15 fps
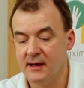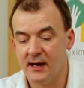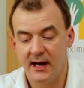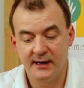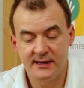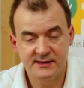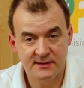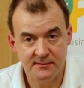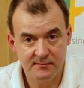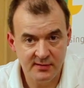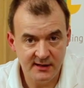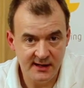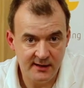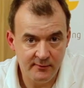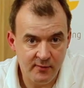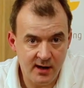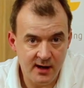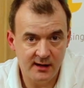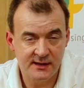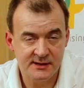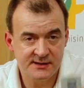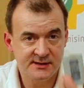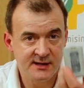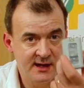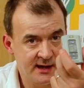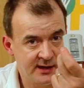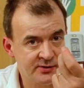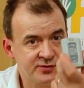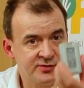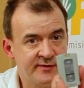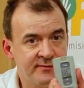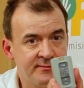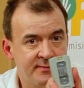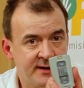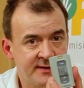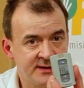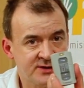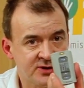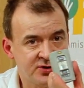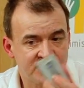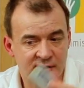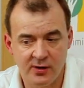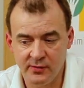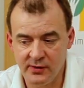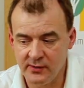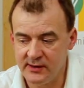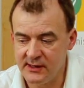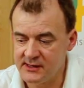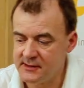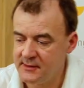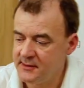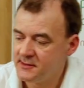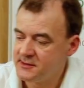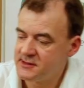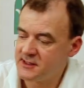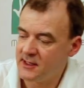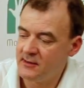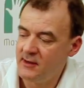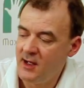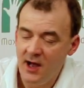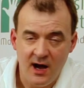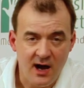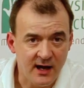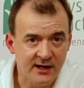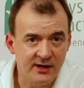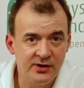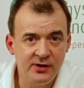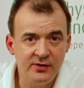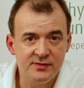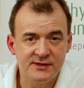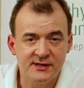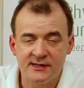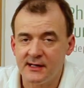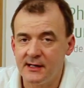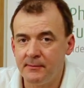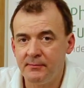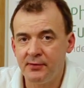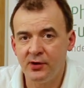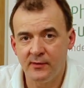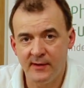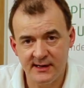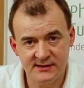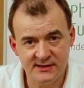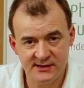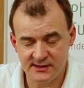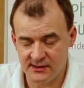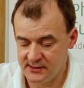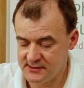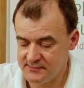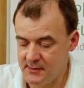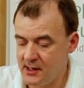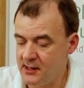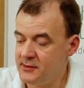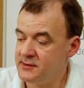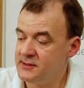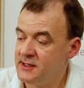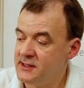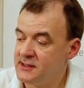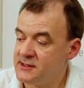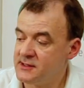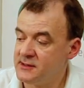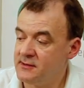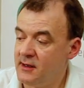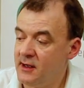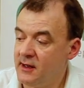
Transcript: And is completely wireless and driven by this control unit. So I can use it in a pure exercise mode to